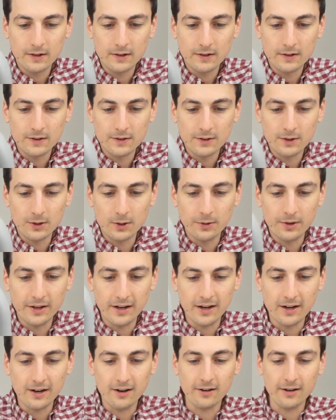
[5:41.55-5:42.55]
So
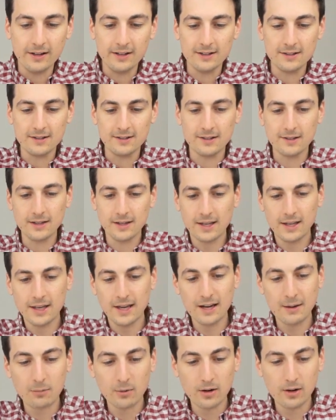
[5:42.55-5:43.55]
there is the
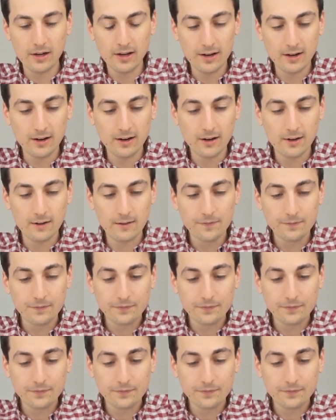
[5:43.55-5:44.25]
camera here.